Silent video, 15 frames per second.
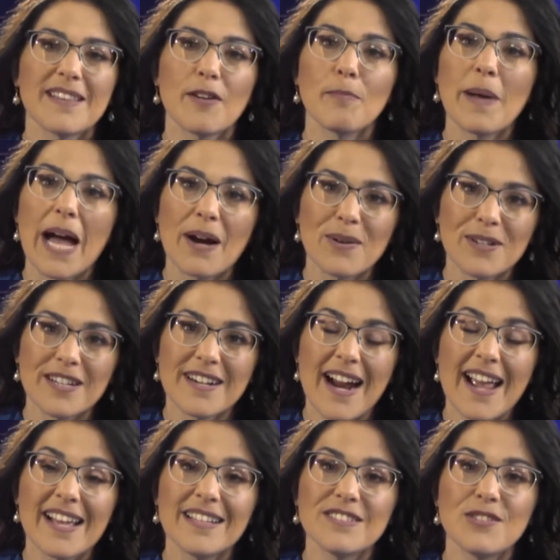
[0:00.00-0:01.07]
their power,
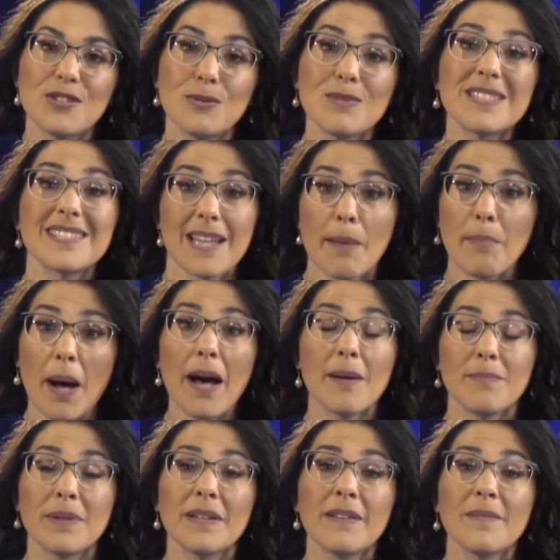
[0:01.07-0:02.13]
and to step
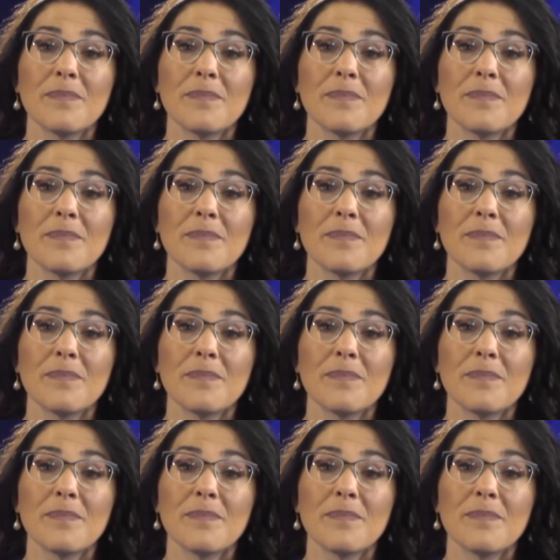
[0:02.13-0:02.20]
up.